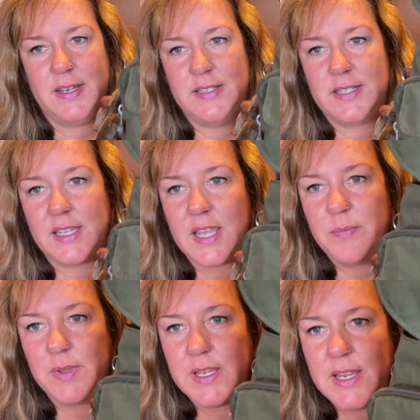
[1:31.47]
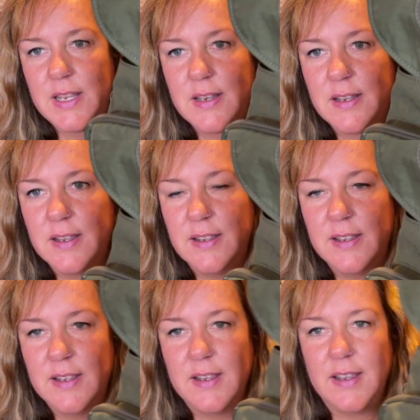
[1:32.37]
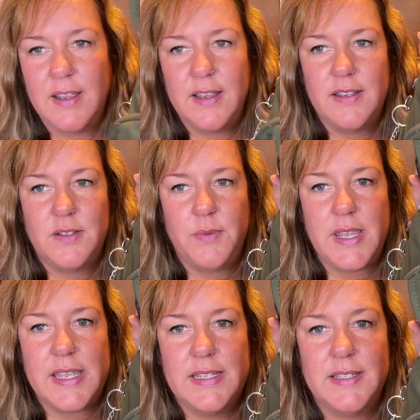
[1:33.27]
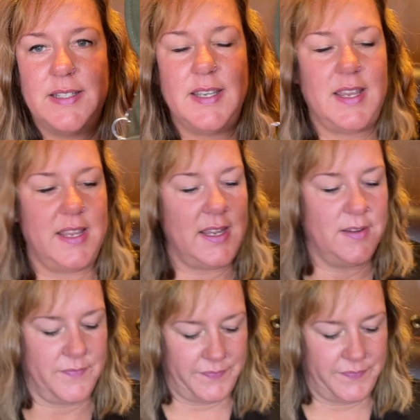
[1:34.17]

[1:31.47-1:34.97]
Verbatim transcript: and it's Kipling, as we can see.